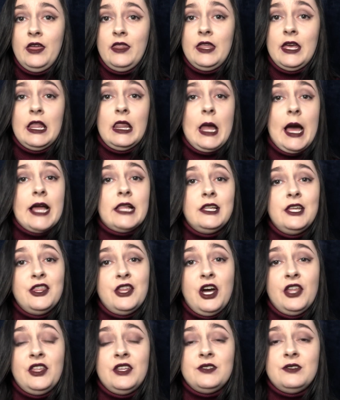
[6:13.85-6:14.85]
They likely
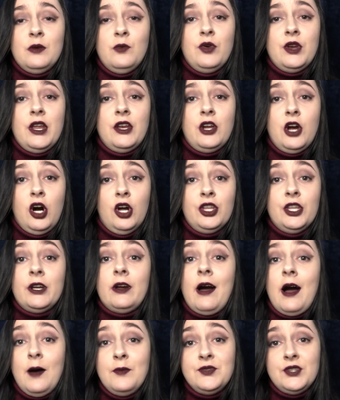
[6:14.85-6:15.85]
thought that someone had called the
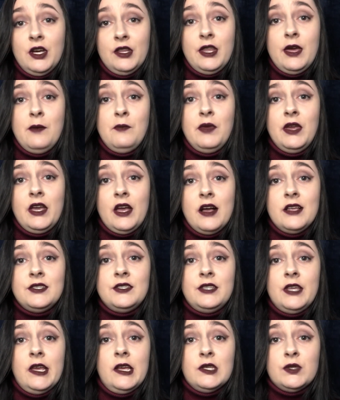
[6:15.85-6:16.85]
cops on them because
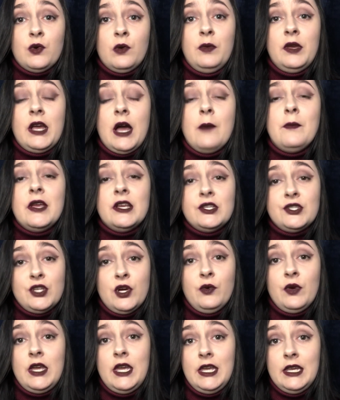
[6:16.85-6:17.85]
things were becoming
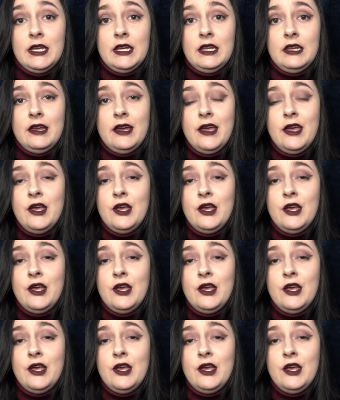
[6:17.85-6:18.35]
so heated.